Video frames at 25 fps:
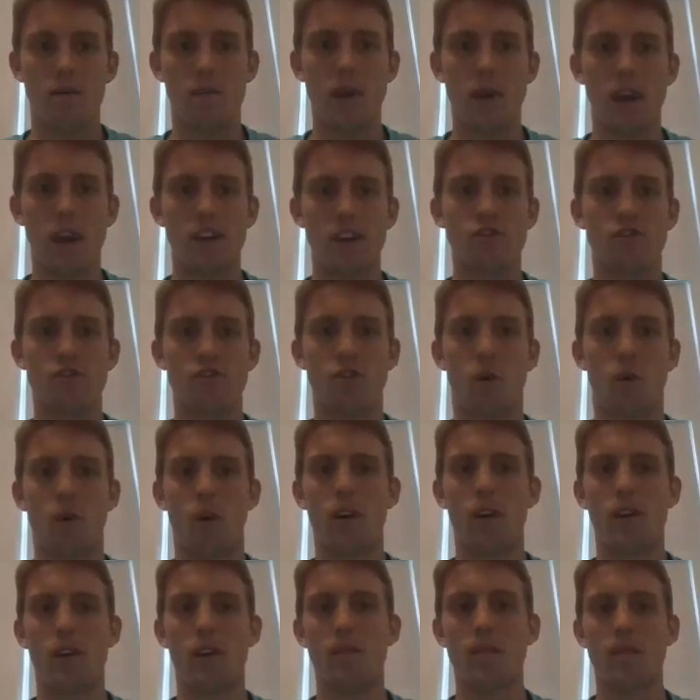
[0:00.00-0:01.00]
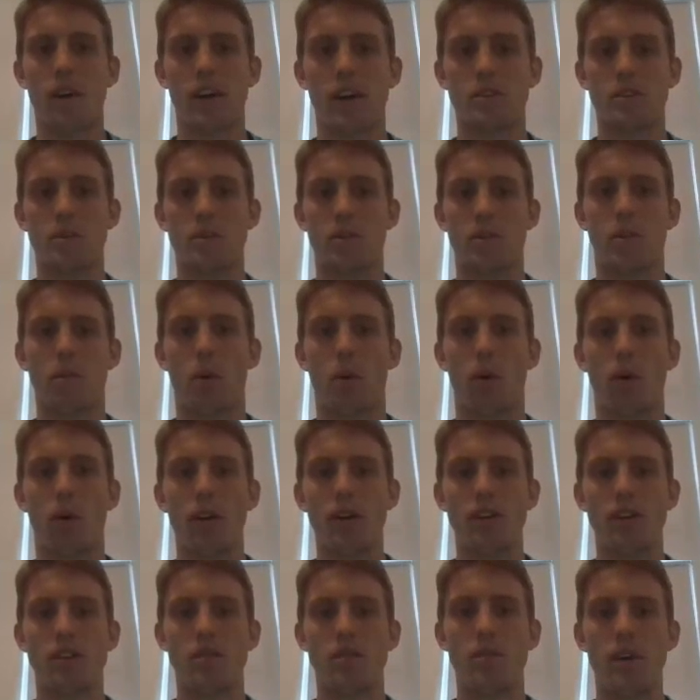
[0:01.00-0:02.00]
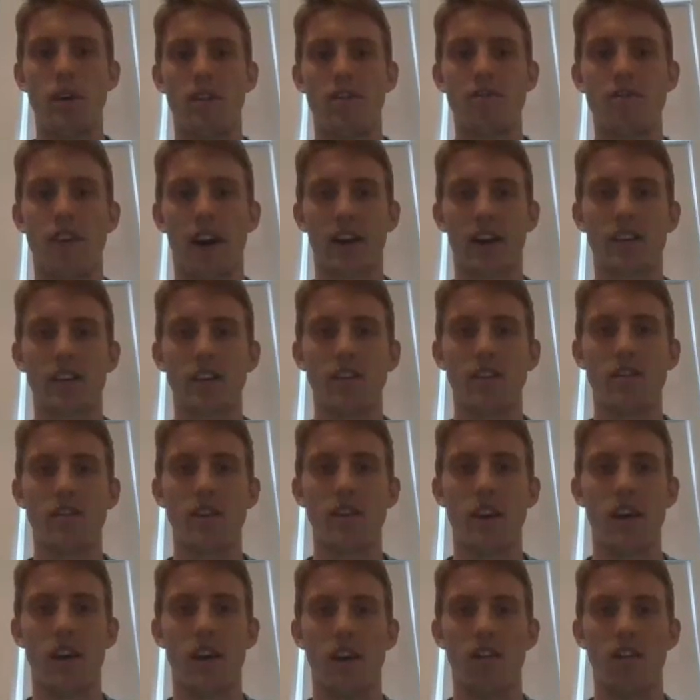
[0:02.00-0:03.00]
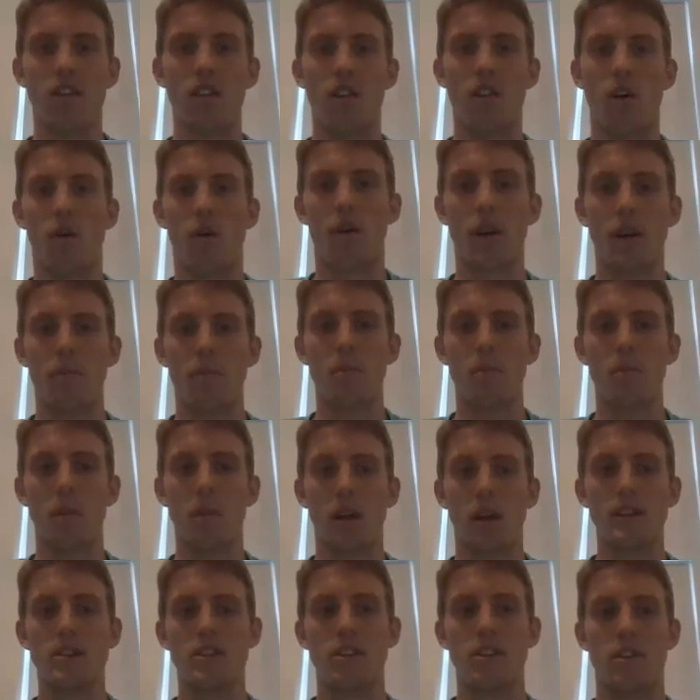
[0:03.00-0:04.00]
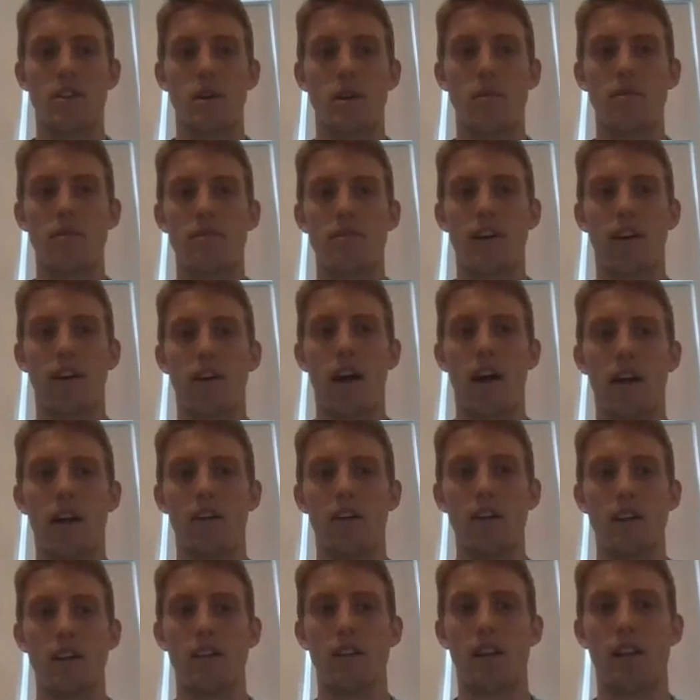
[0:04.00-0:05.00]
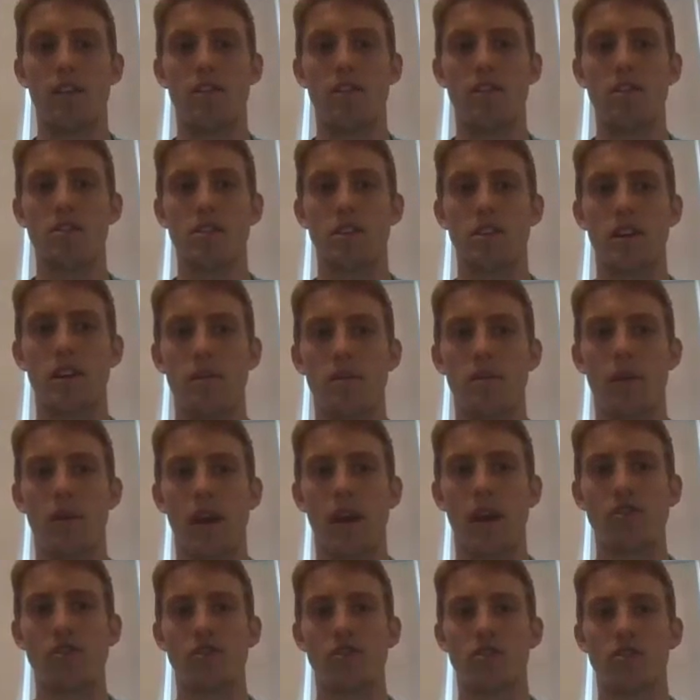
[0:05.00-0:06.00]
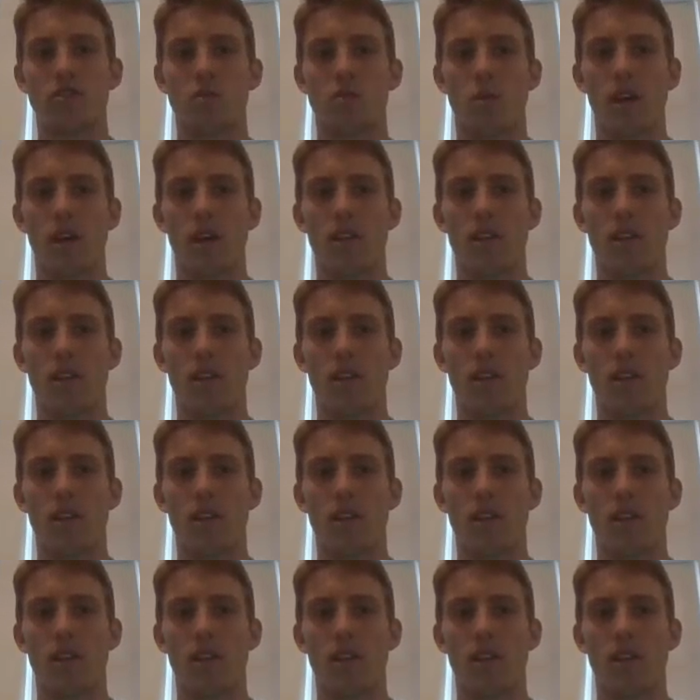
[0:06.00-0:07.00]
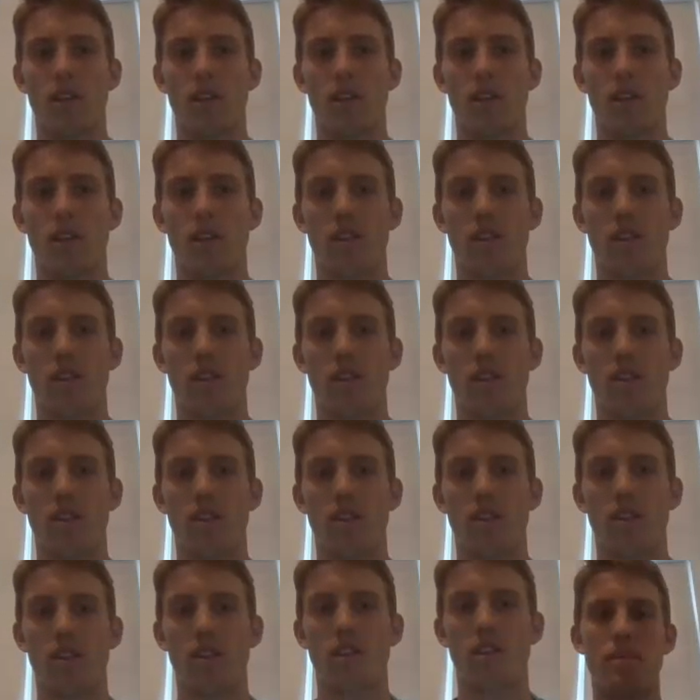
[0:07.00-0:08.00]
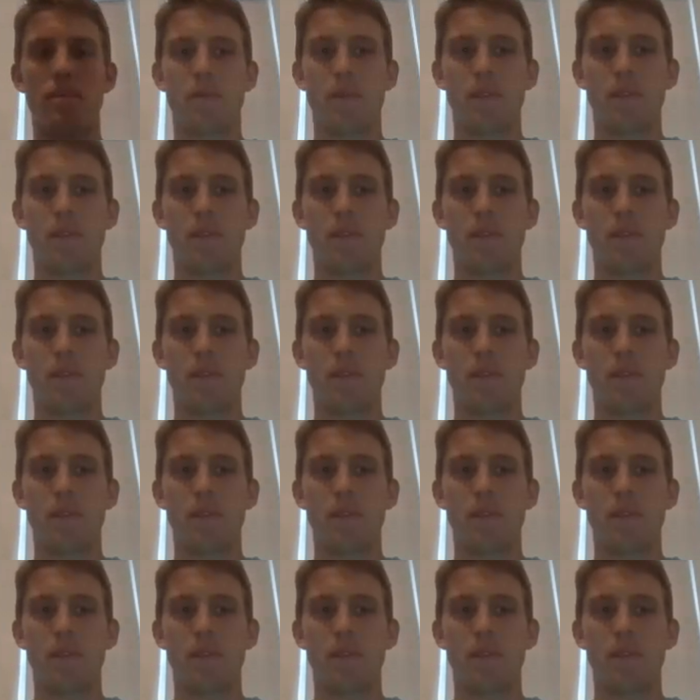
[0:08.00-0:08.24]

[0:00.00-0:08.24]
BH4 has been reported to be effective in lowering blood serum phenylalanine levels in patients with phenylketonuria.